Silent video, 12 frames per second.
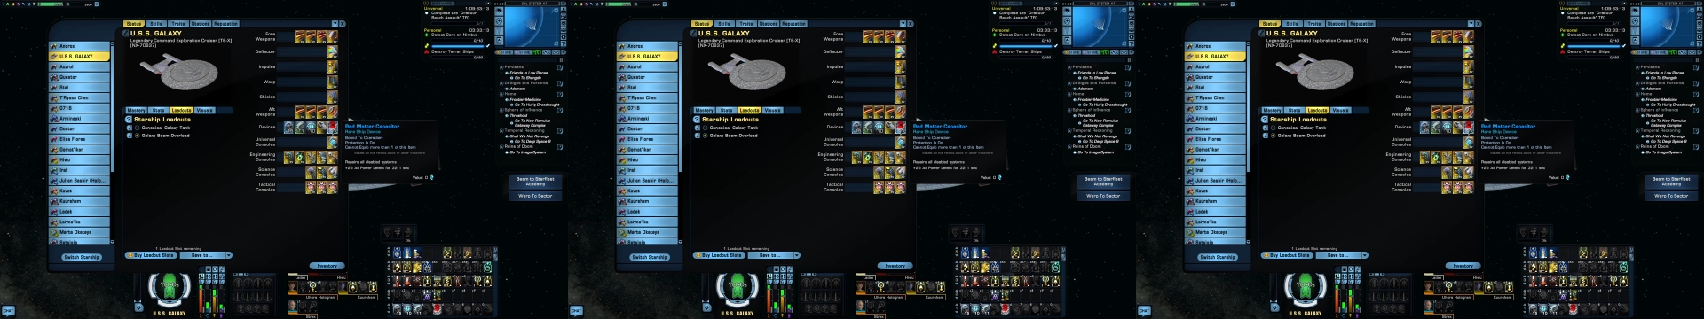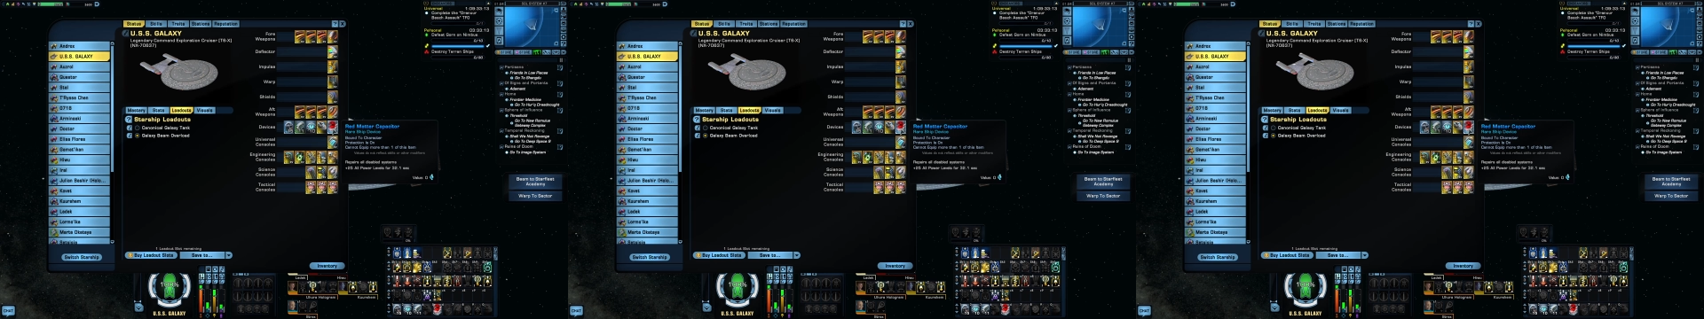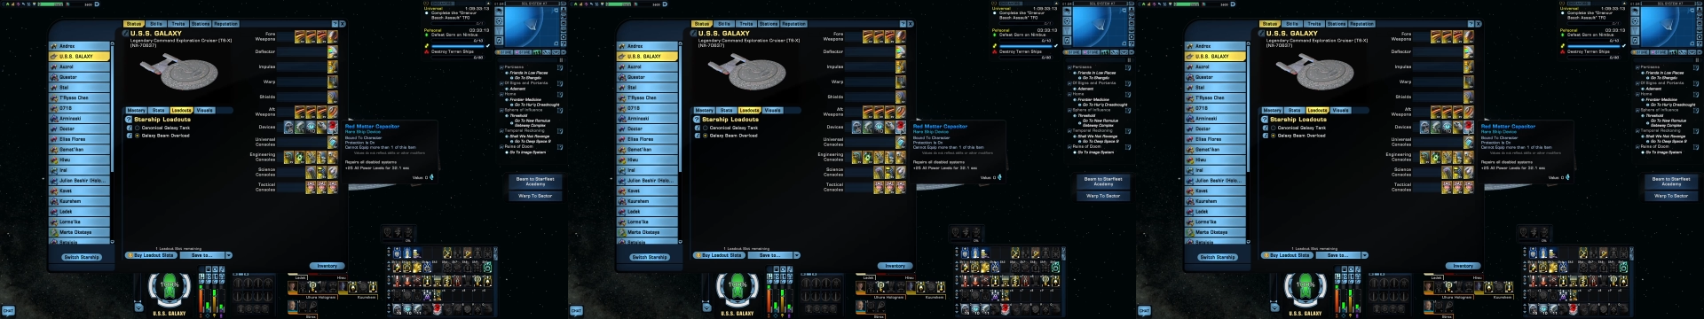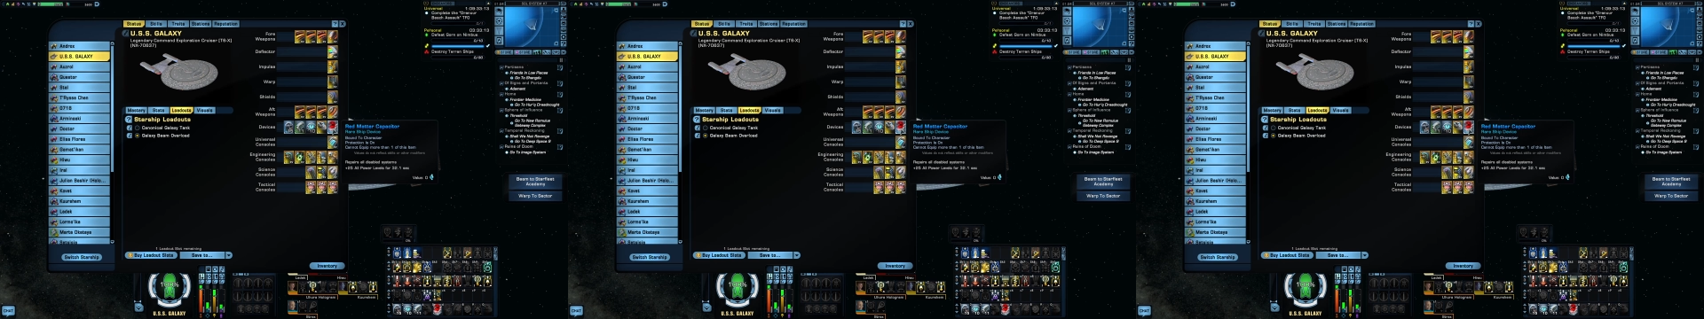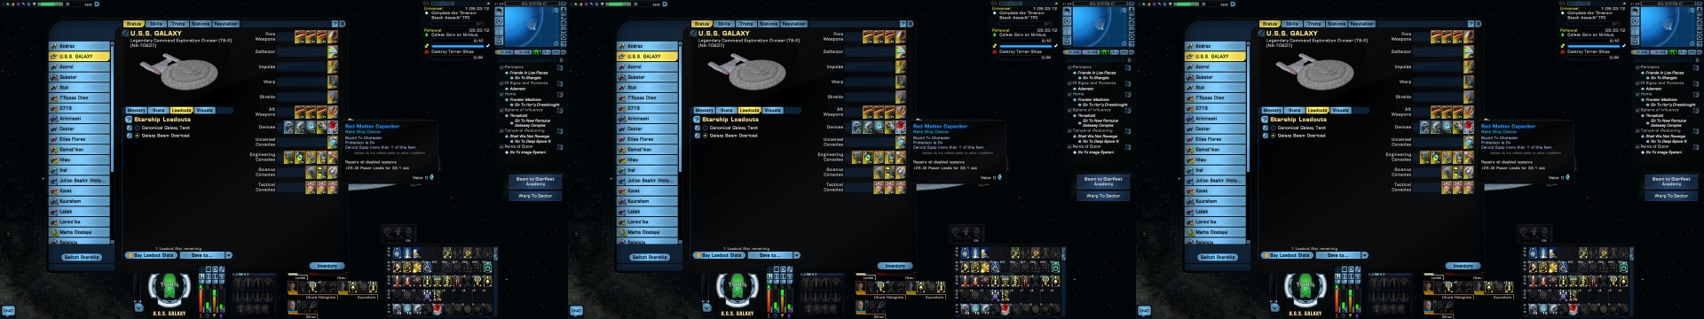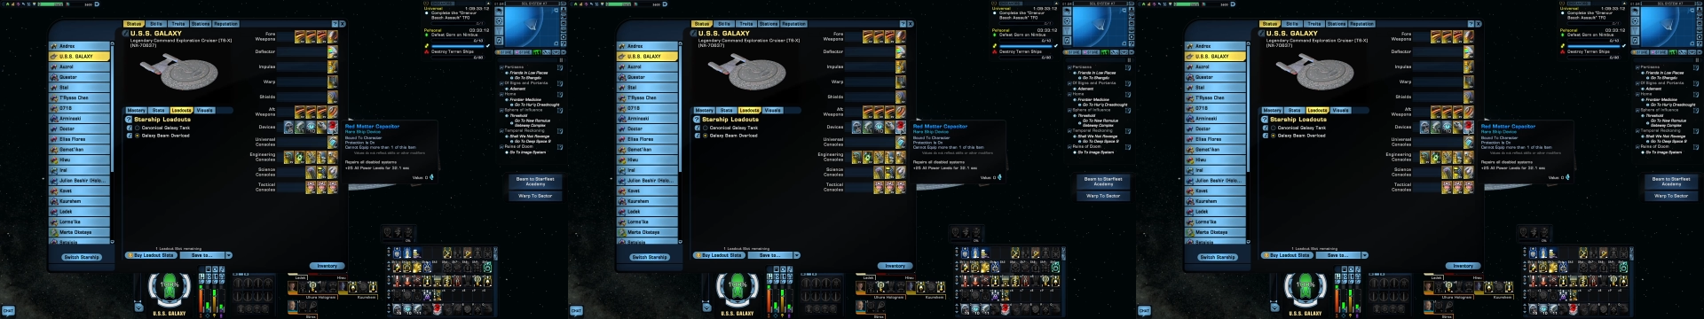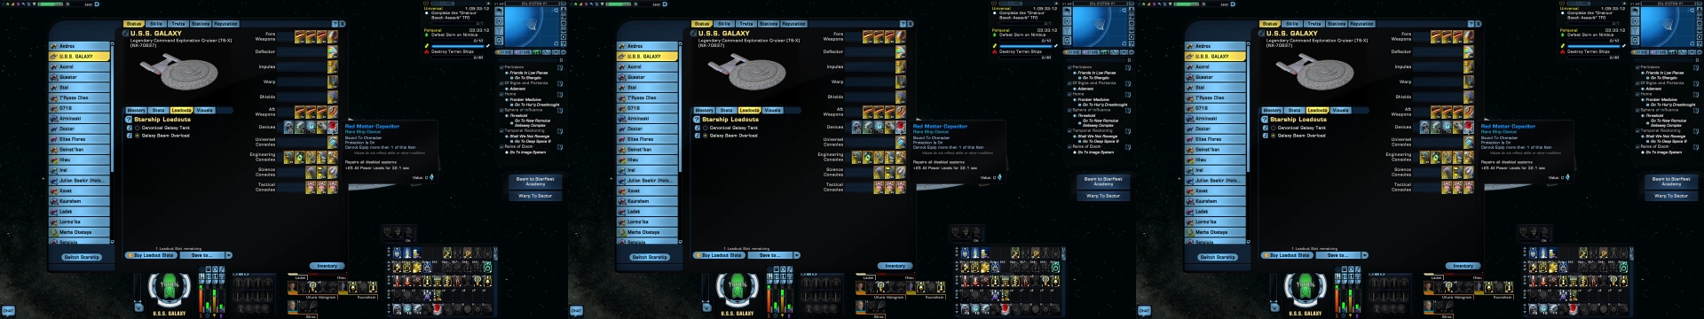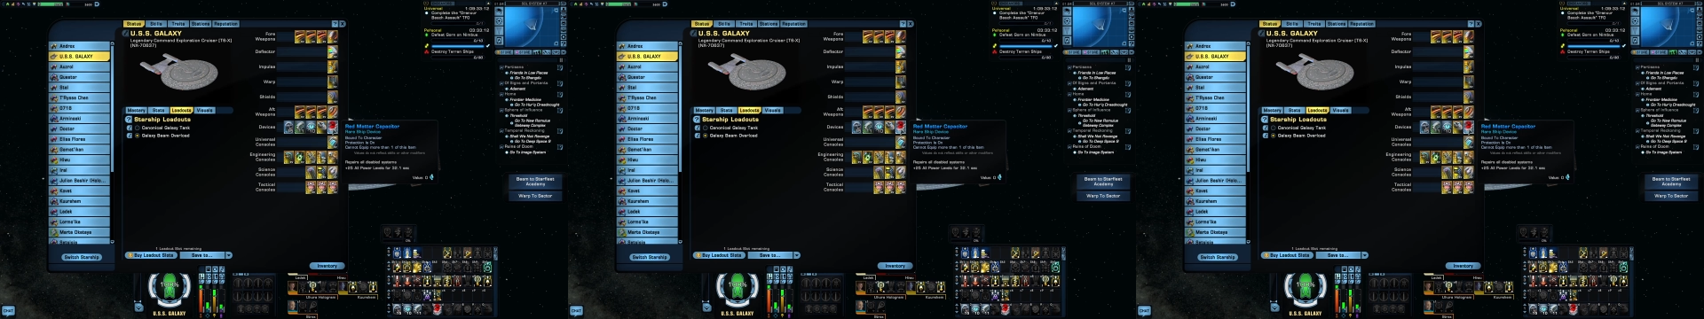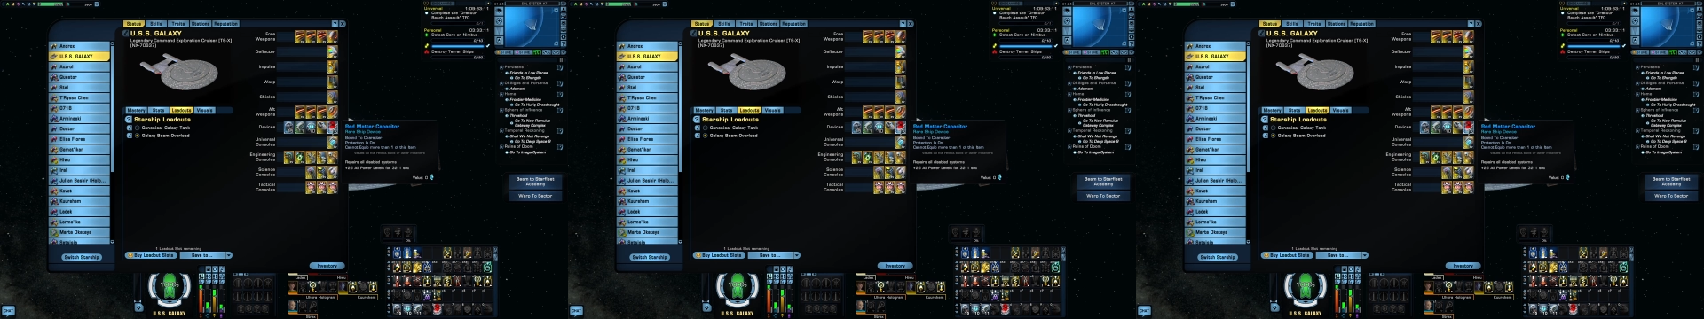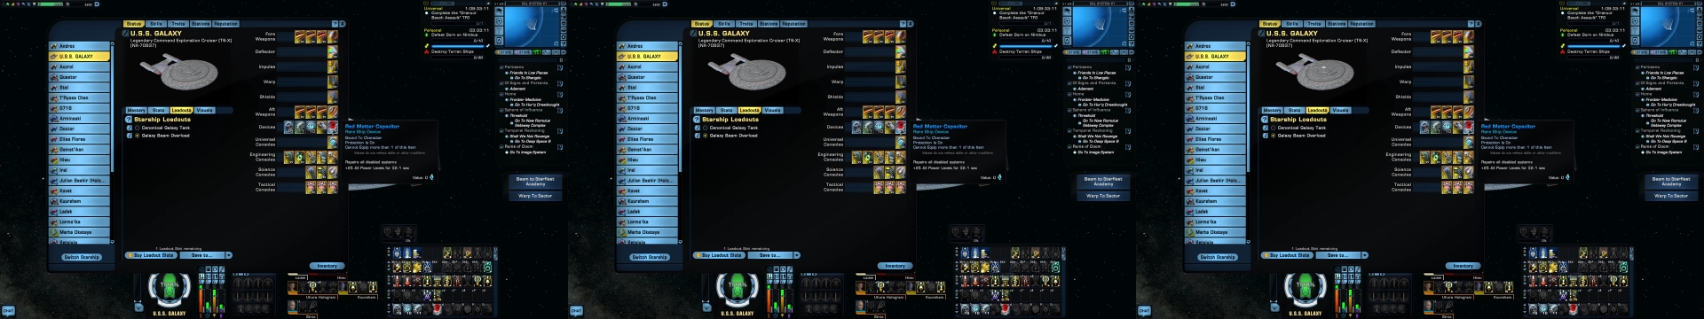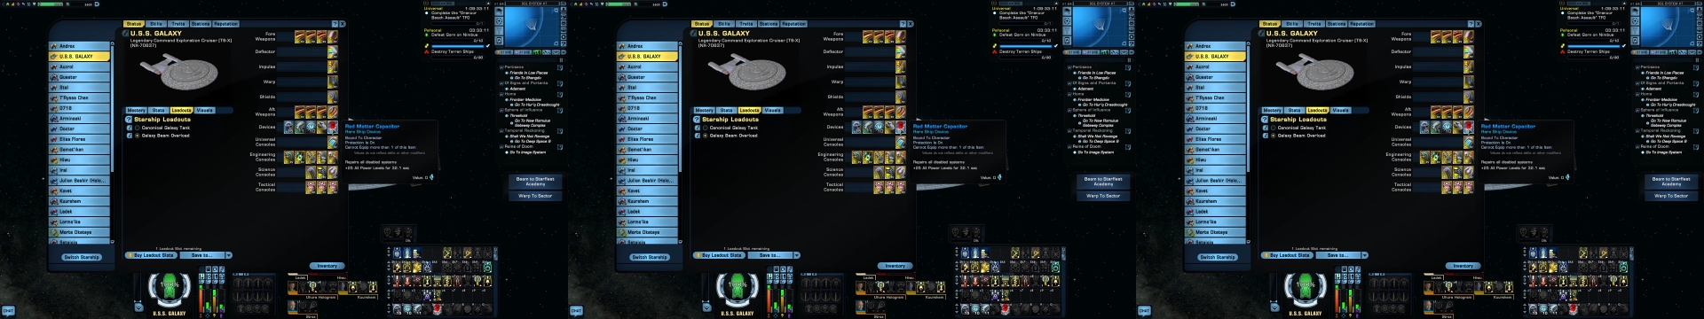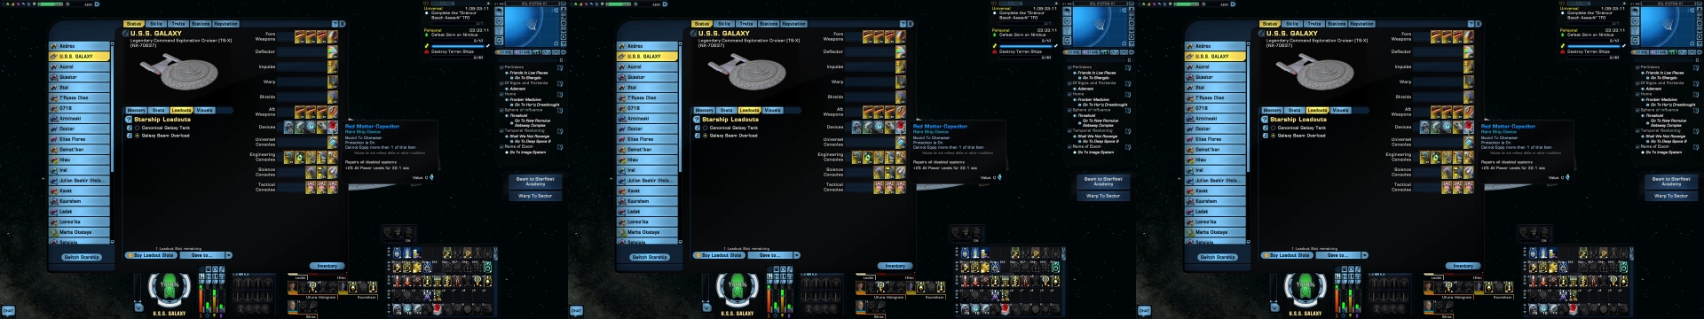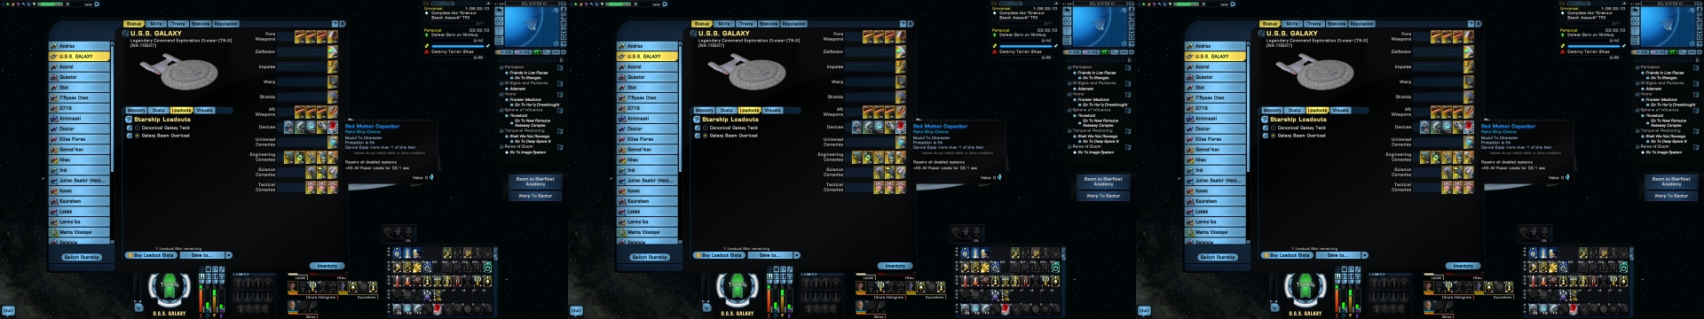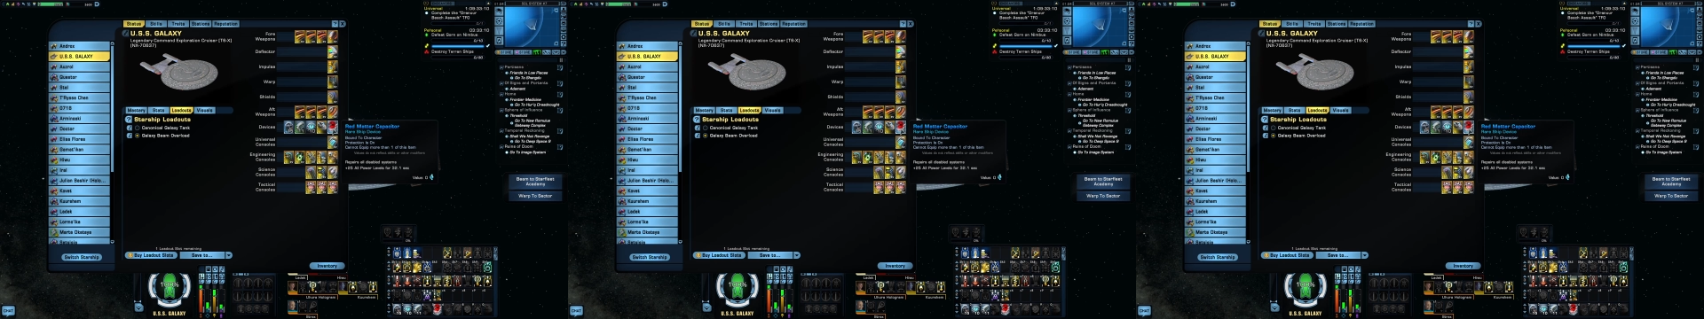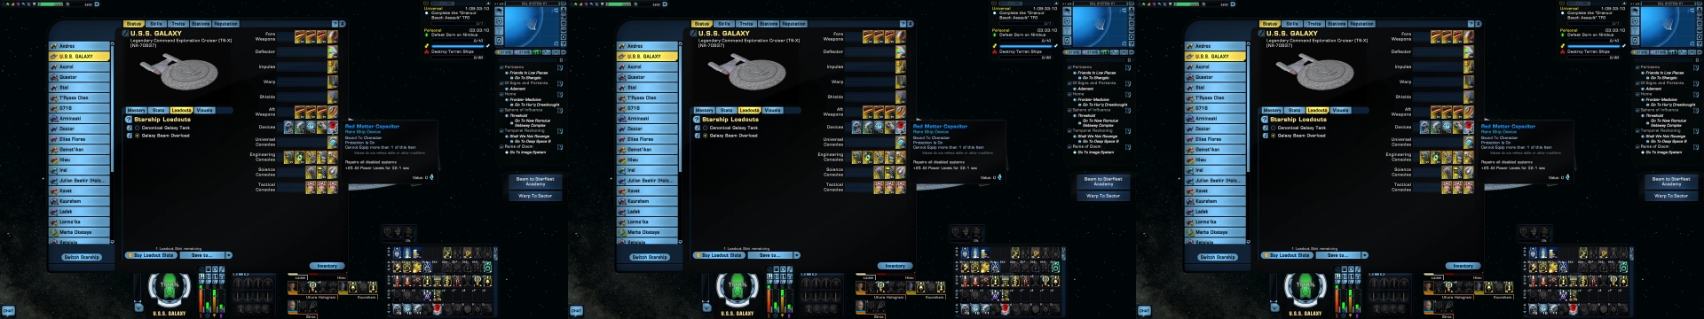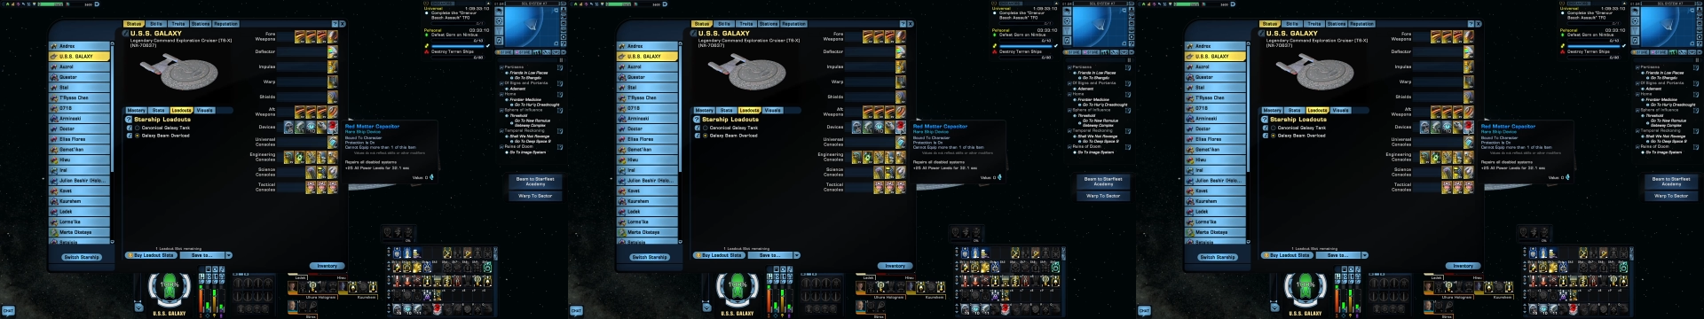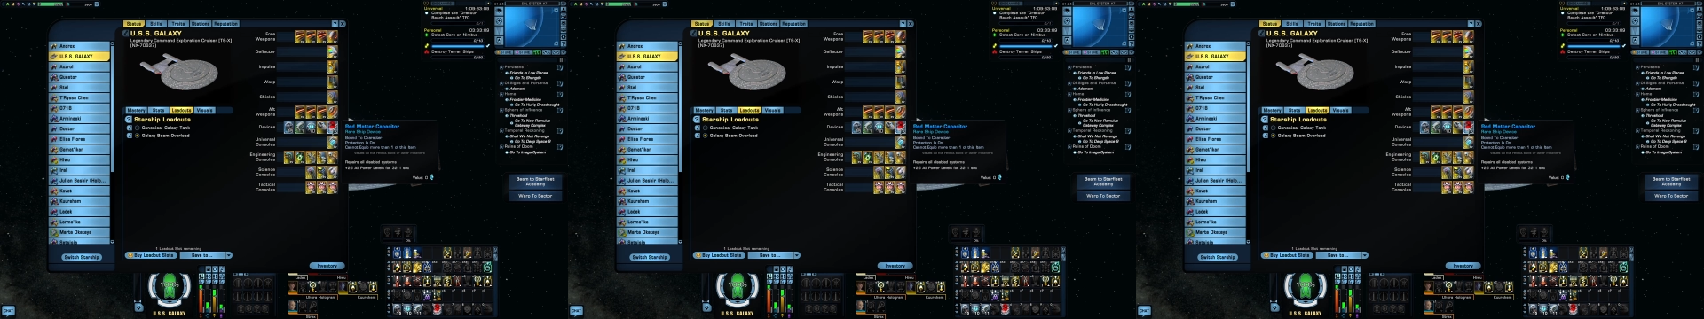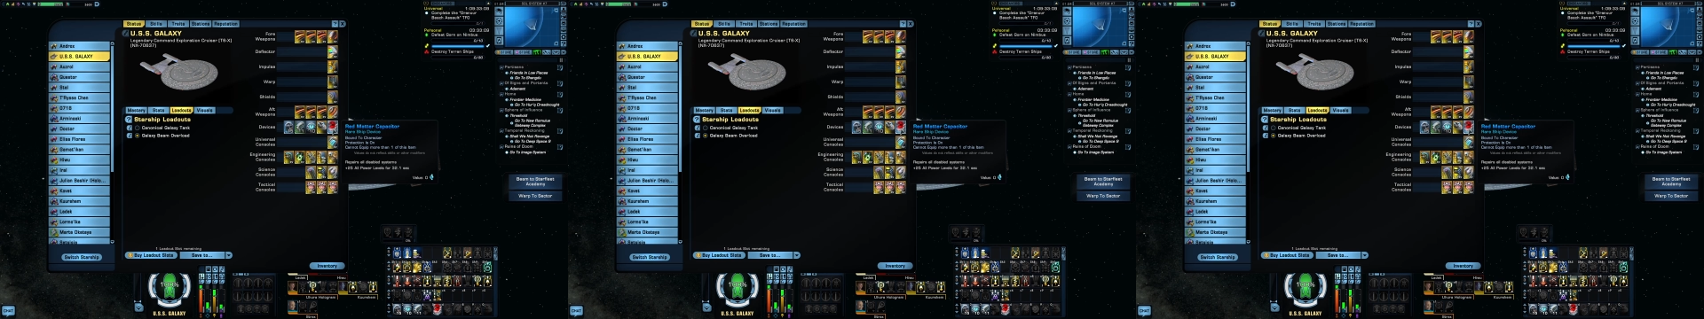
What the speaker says: [unreadable: no face in view]